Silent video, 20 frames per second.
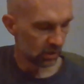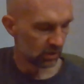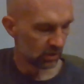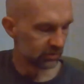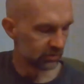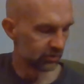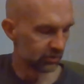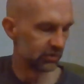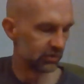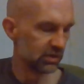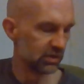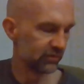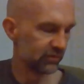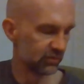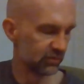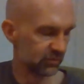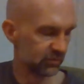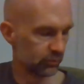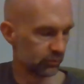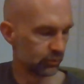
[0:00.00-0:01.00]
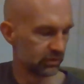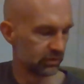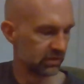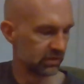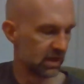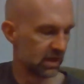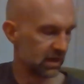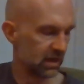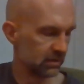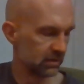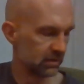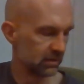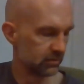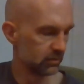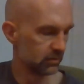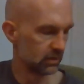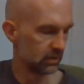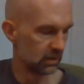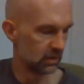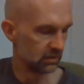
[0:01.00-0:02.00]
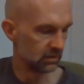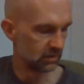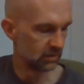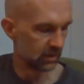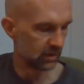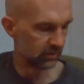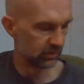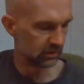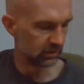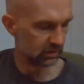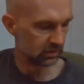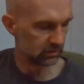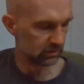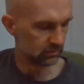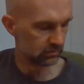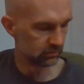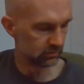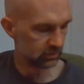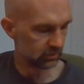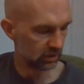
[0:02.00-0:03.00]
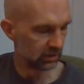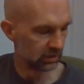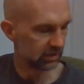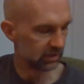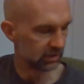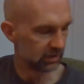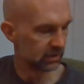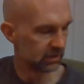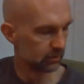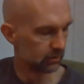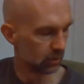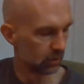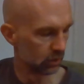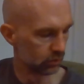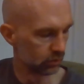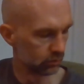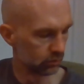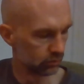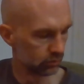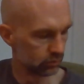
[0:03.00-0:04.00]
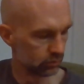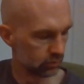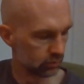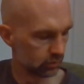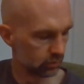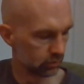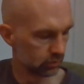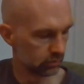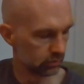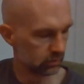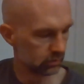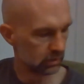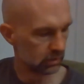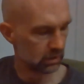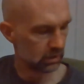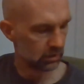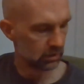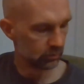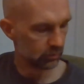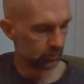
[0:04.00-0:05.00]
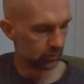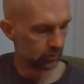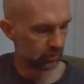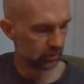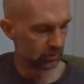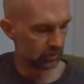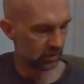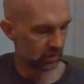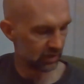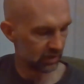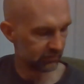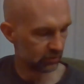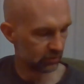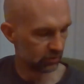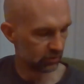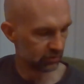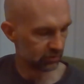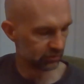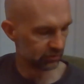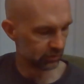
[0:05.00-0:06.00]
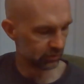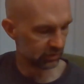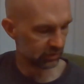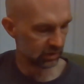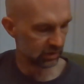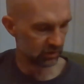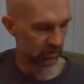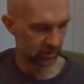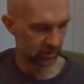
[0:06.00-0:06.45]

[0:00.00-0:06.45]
So the difference between that and the Lydian mode would be you have your, so again you